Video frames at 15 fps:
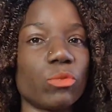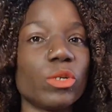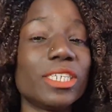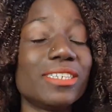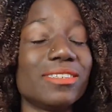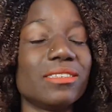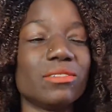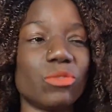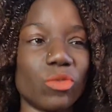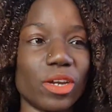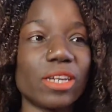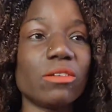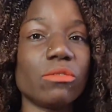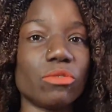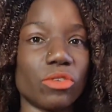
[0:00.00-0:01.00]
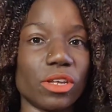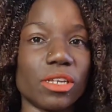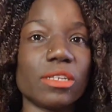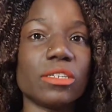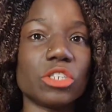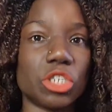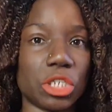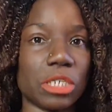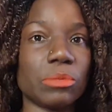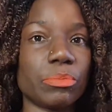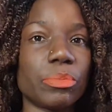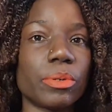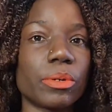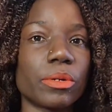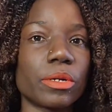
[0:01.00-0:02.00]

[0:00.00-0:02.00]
which is really, really cheap